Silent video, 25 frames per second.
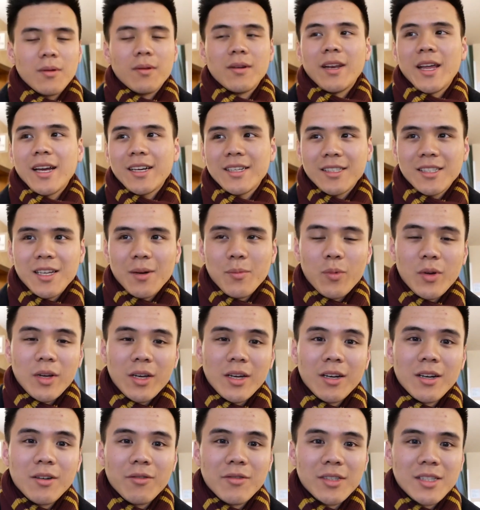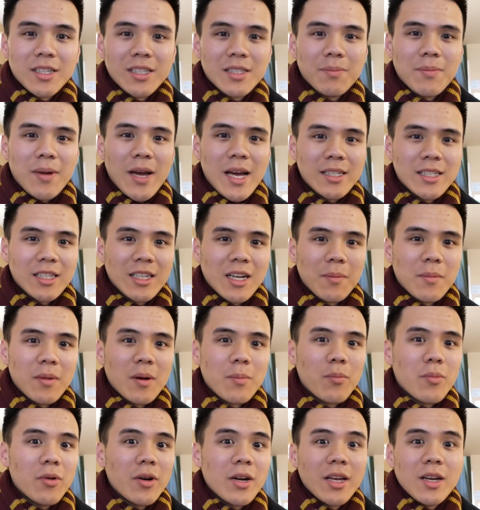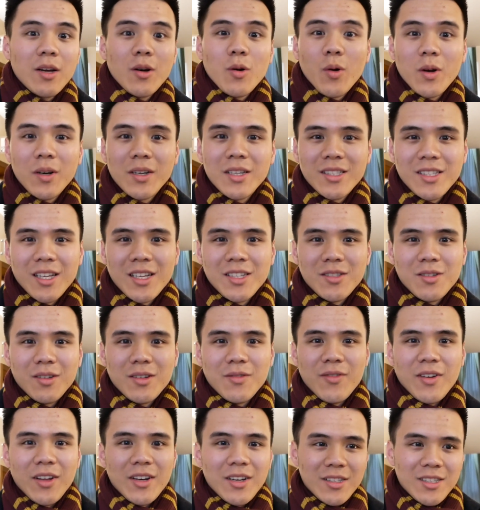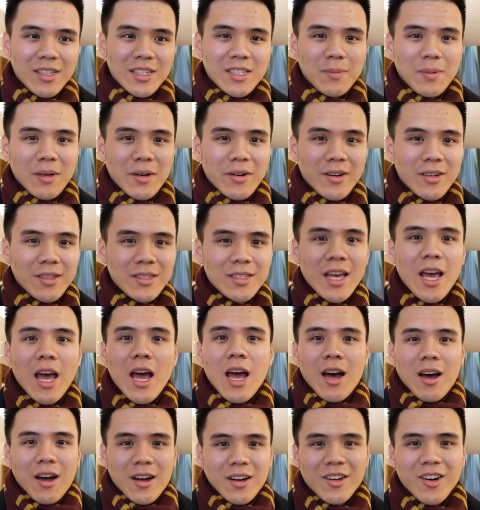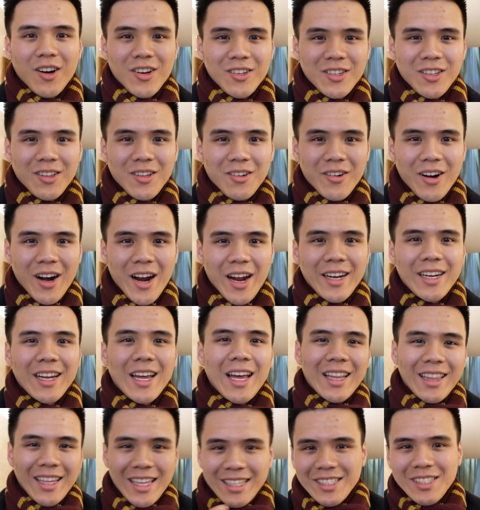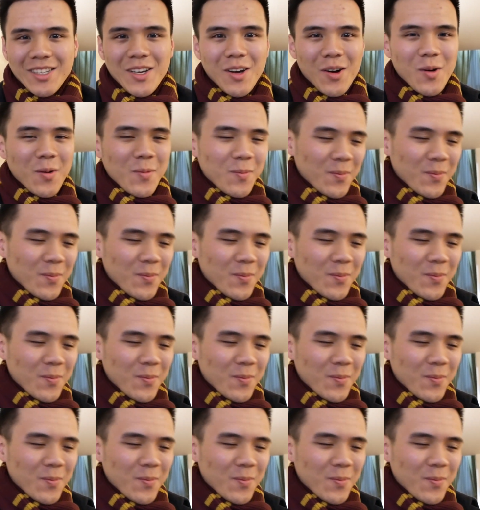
Next up, we couldn't resist passing up a pretty quintessential Venice experience, a gondola ride. Let's go.